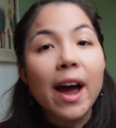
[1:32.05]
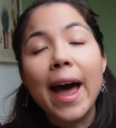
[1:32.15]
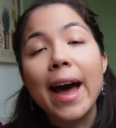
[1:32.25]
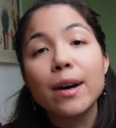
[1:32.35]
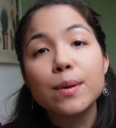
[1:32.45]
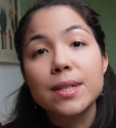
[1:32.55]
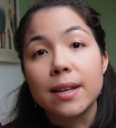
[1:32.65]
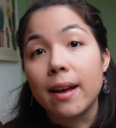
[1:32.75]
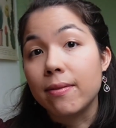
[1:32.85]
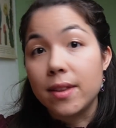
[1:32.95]
House
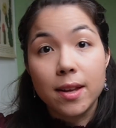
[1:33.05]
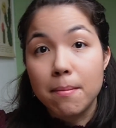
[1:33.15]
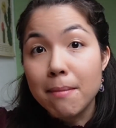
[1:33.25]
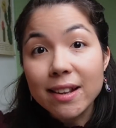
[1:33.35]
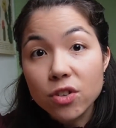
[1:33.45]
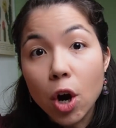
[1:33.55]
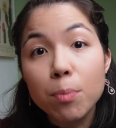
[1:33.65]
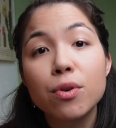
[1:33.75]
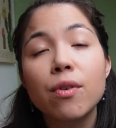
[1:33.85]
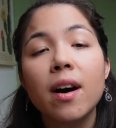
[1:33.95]
and at the Met
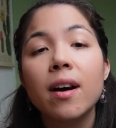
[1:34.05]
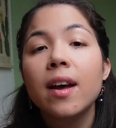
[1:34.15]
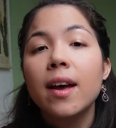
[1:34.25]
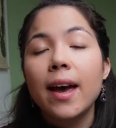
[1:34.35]
Opera.